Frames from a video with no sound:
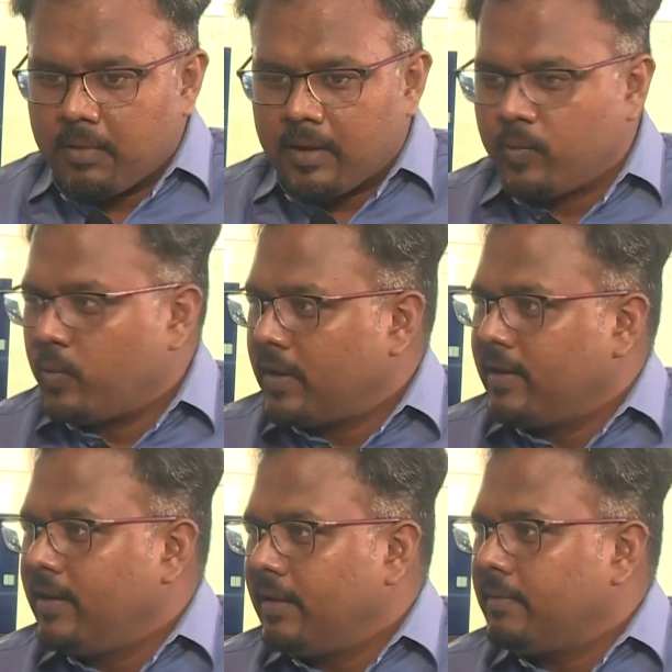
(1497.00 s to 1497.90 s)
At one
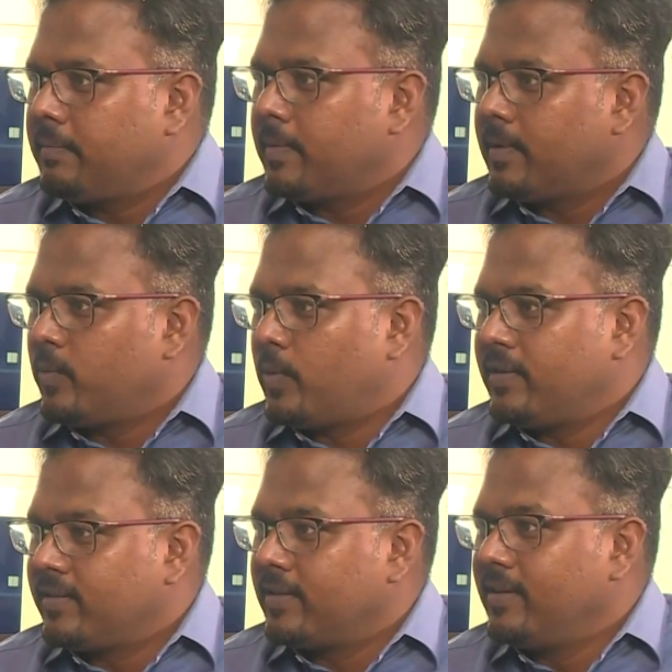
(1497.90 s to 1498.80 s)
day, one
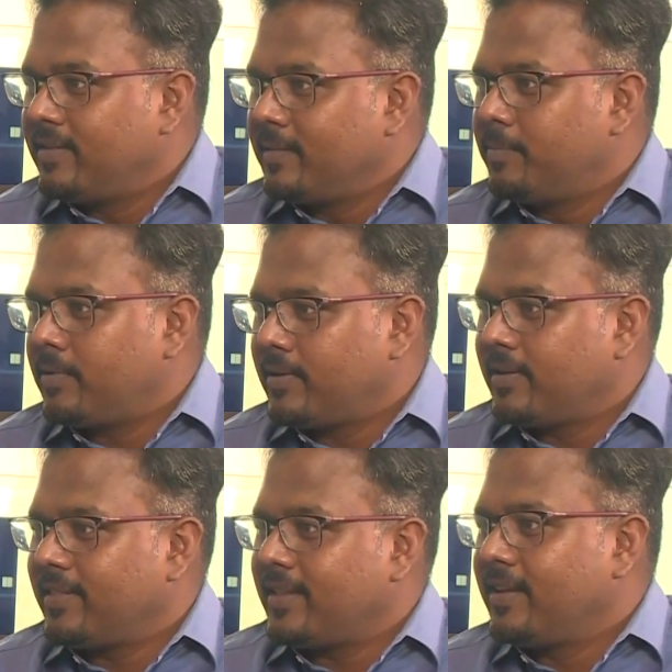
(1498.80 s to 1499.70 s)
skill is important,
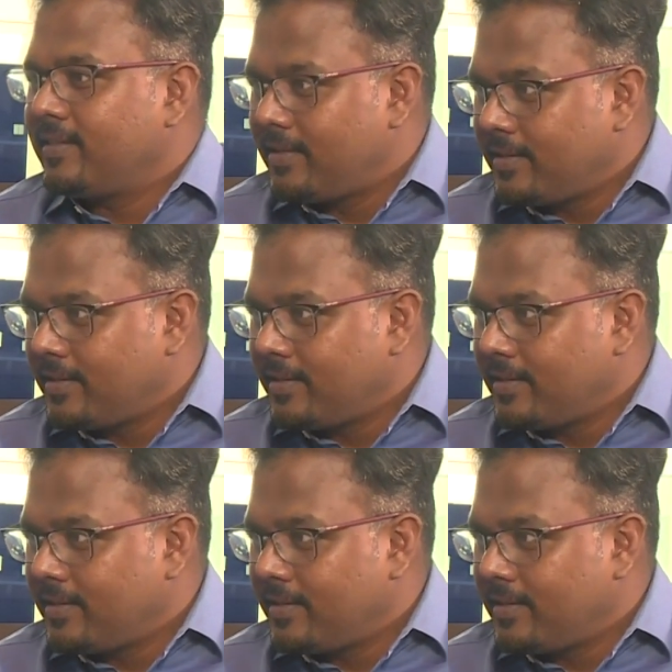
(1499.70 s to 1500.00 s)
and the next day